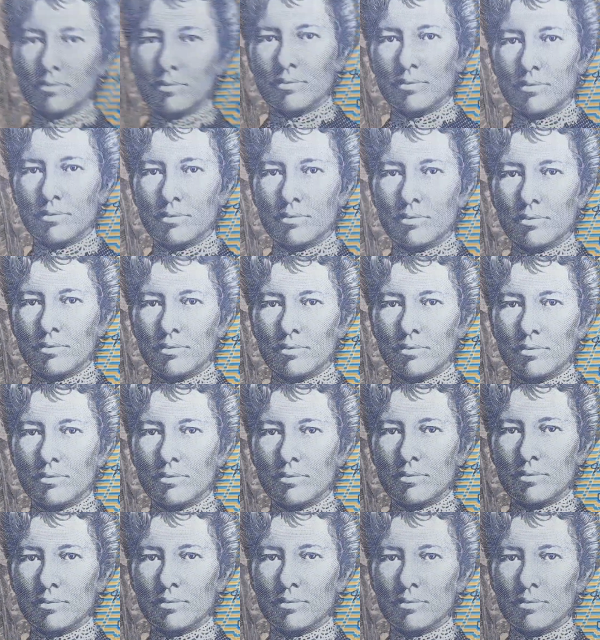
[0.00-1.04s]
And then we have
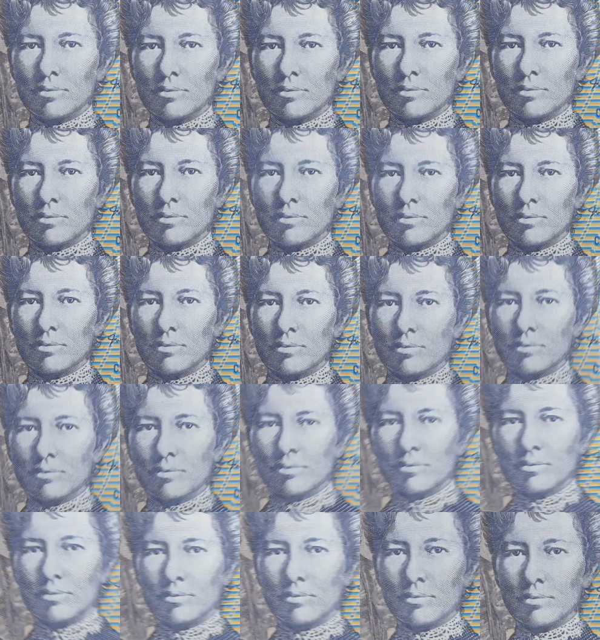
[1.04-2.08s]
her signature
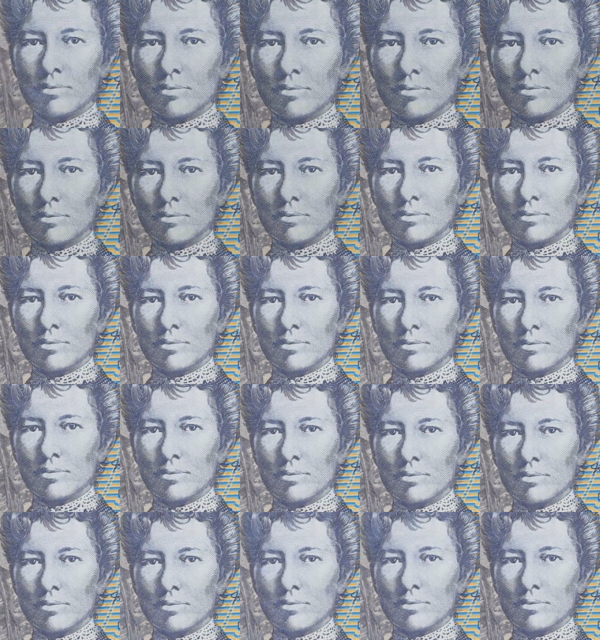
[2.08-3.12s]
around here,